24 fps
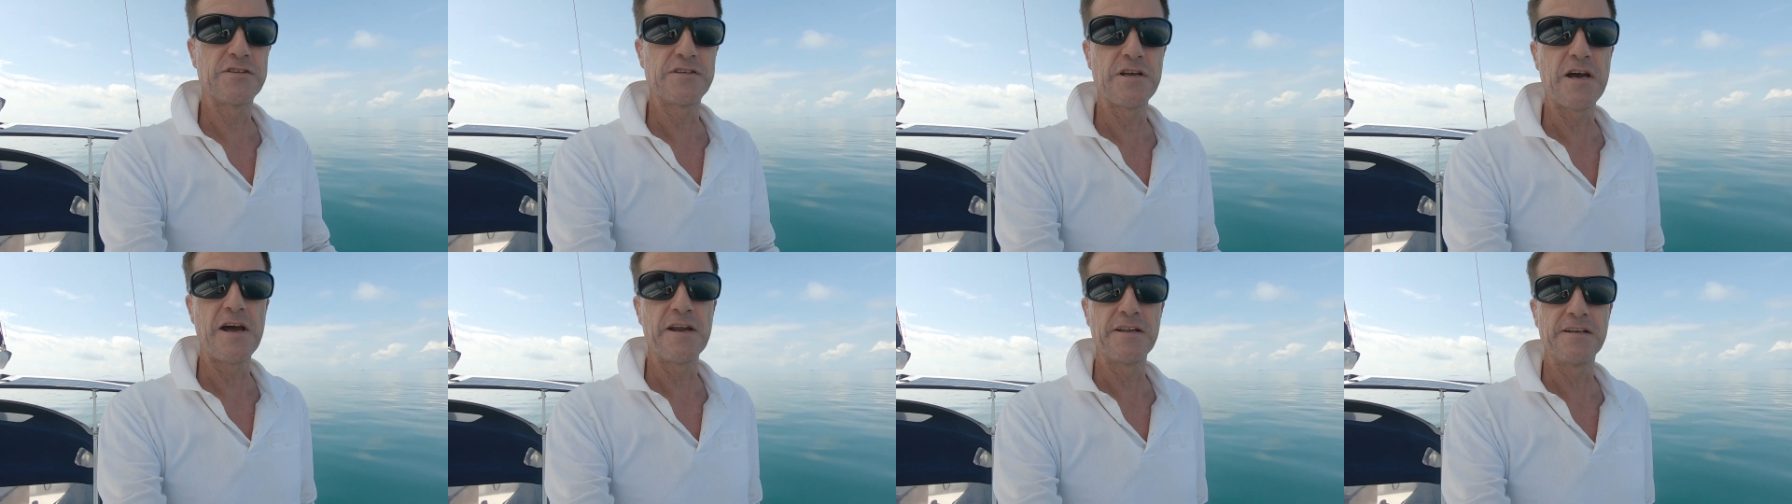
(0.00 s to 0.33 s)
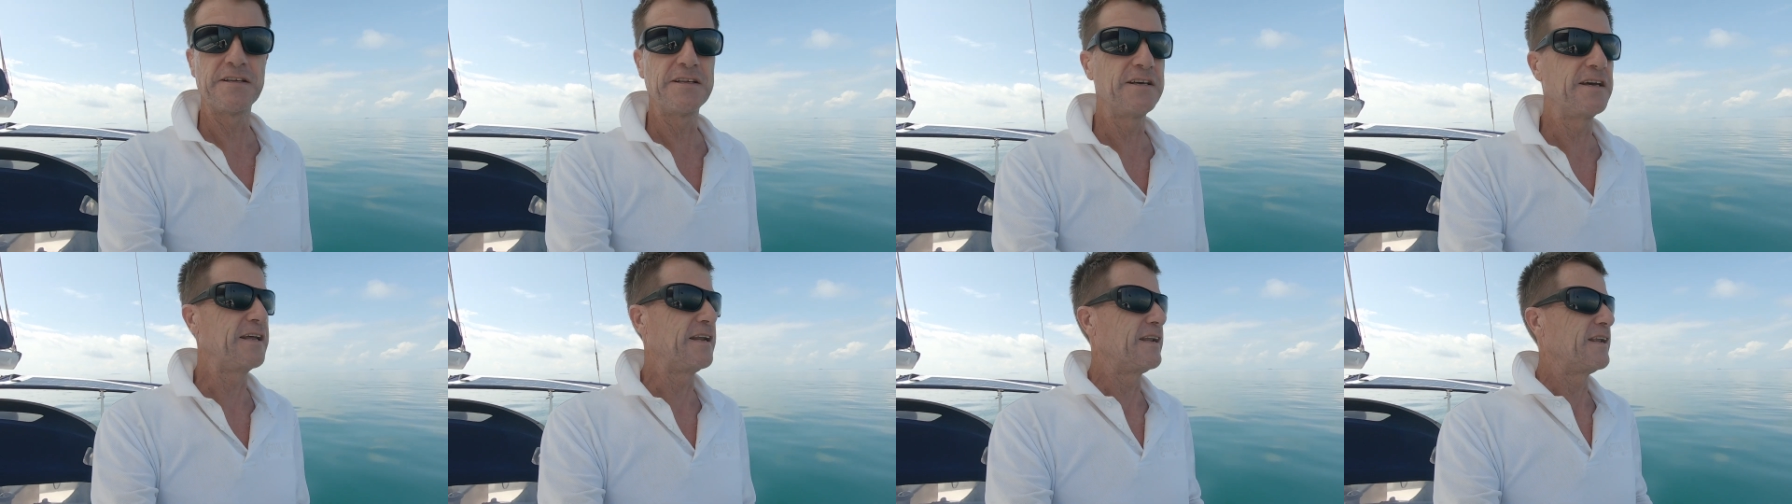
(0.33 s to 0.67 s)
starting
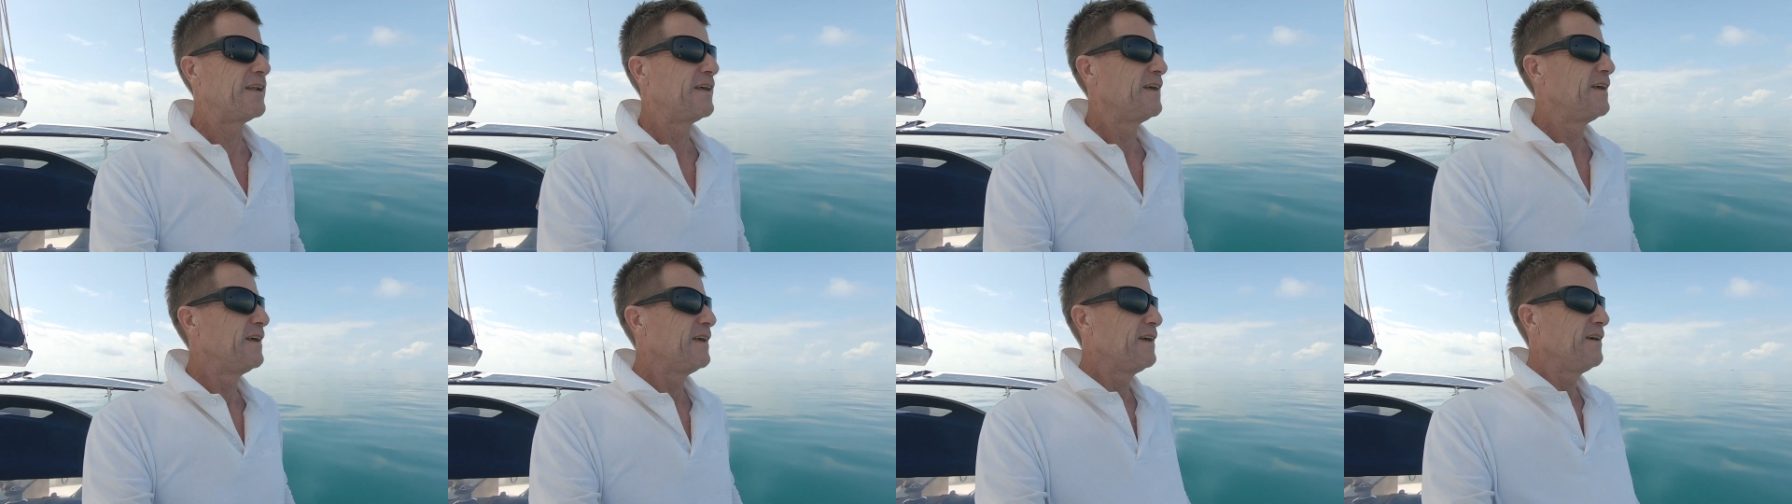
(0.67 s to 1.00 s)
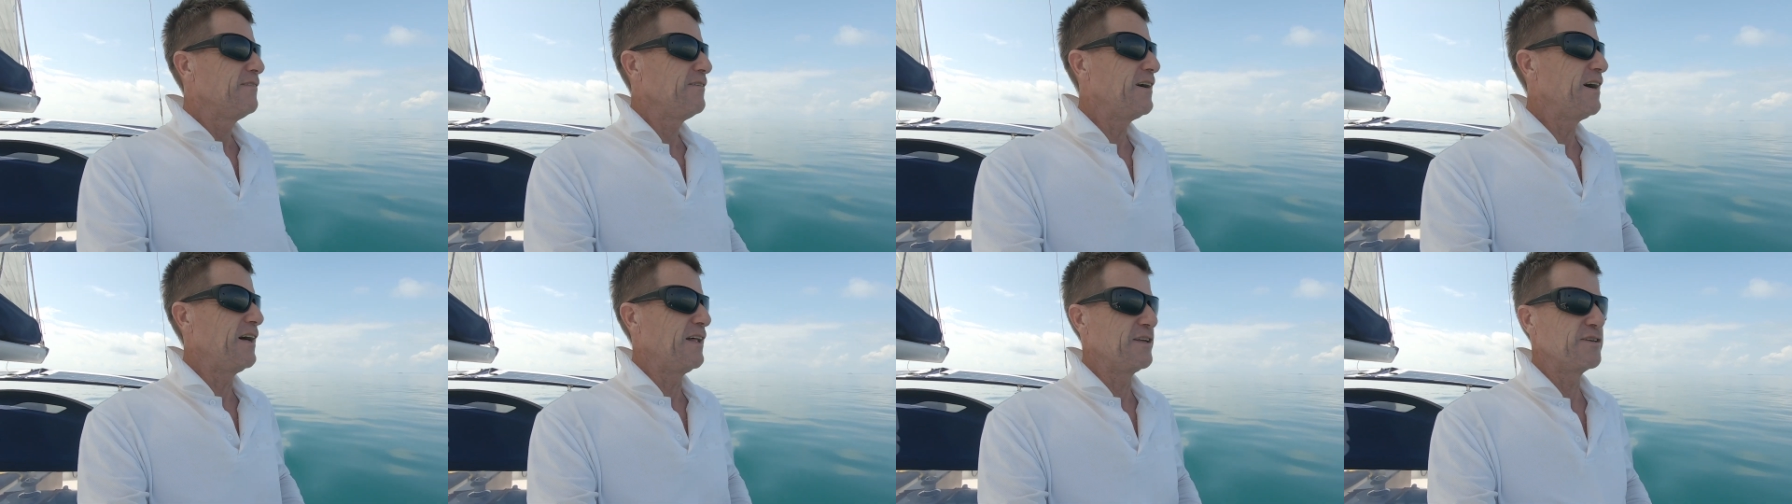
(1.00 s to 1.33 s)
to get,
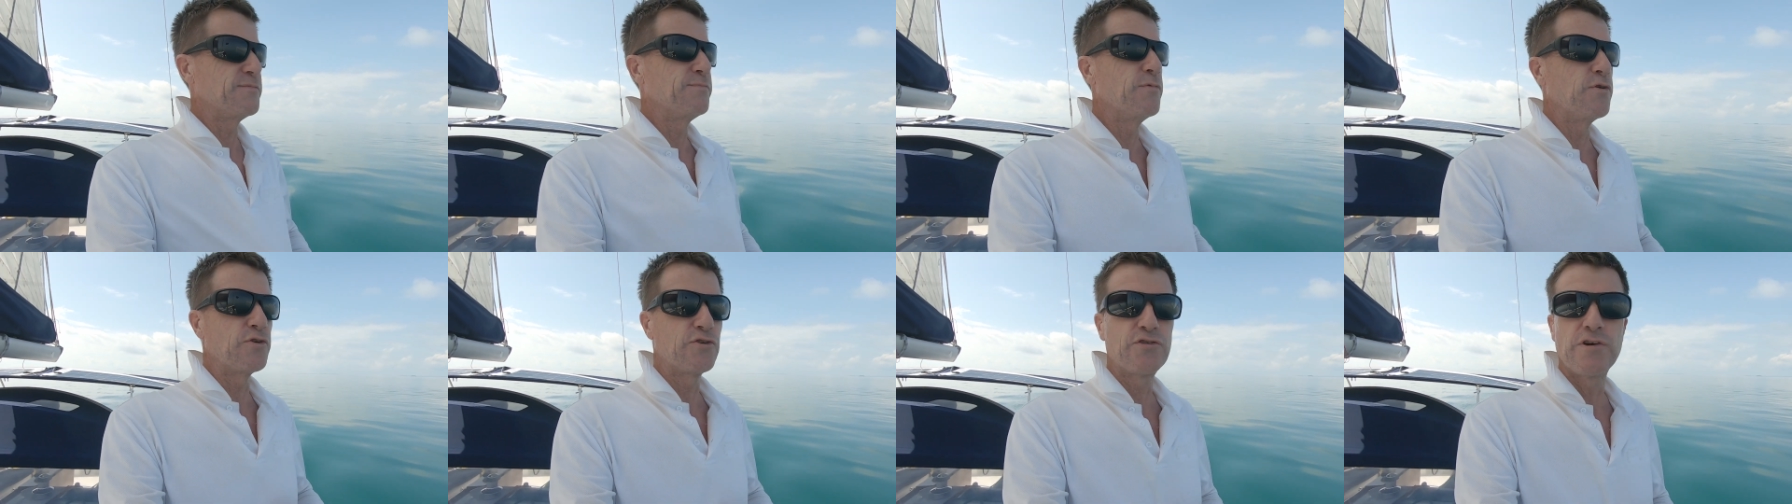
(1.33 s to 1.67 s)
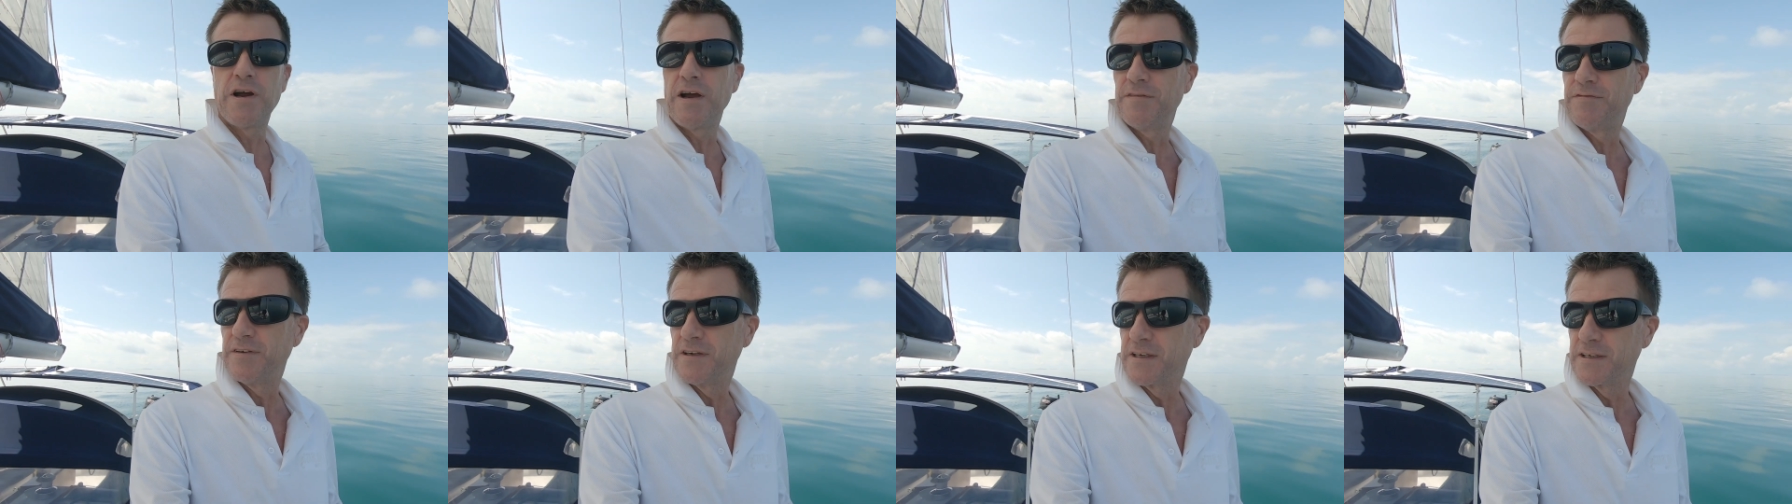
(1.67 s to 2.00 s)
there's more
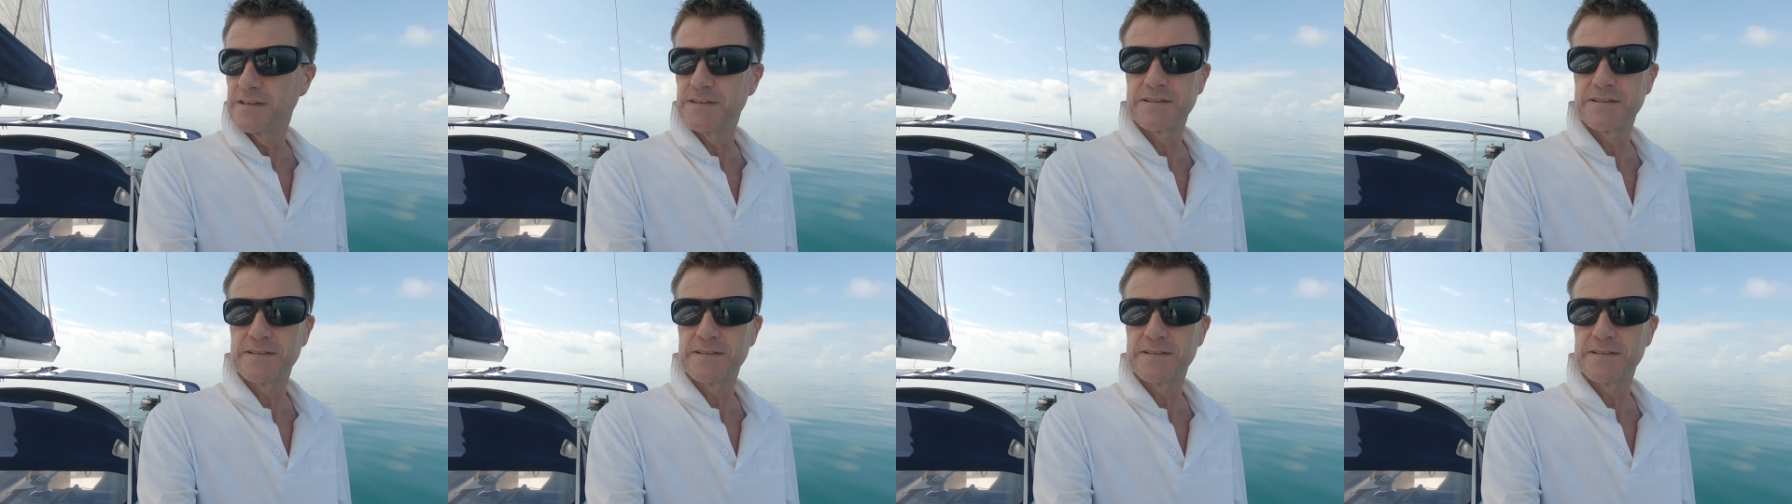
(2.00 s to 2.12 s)
traffic.